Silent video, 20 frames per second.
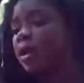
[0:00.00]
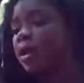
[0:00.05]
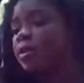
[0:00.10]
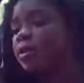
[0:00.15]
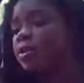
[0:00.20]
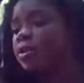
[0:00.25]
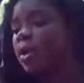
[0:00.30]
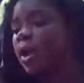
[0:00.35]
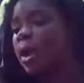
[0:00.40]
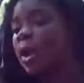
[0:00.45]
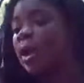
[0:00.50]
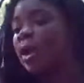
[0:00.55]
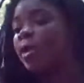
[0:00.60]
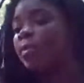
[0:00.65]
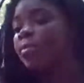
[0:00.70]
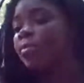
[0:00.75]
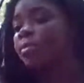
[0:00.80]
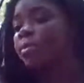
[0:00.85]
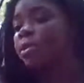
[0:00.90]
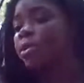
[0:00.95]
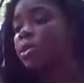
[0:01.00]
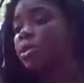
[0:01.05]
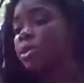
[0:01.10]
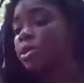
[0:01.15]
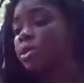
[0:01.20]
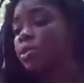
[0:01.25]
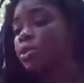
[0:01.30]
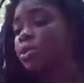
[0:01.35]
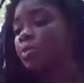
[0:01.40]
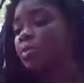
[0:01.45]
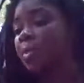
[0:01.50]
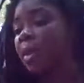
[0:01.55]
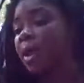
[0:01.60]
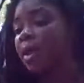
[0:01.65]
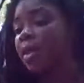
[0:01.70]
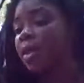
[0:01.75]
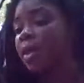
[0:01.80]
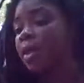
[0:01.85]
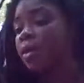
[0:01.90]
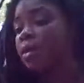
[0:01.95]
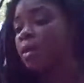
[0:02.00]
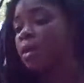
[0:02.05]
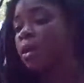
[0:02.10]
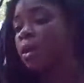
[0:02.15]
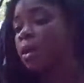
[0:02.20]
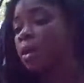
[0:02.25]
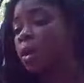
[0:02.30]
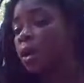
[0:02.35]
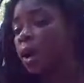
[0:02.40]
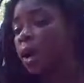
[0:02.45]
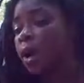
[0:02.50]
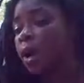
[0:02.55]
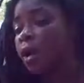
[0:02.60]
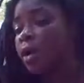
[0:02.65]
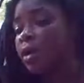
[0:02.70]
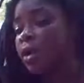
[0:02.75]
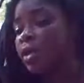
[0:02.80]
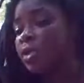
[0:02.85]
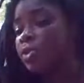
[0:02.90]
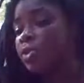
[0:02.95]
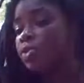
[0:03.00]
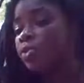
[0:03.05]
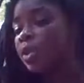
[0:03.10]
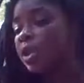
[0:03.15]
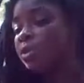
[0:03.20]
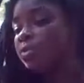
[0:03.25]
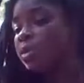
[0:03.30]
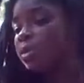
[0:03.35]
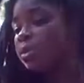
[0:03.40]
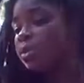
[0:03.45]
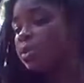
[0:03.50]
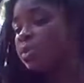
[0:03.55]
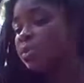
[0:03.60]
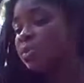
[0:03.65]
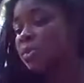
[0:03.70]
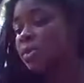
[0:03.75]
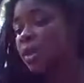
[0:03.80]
And like, you know, I had children by then. I had like two babies.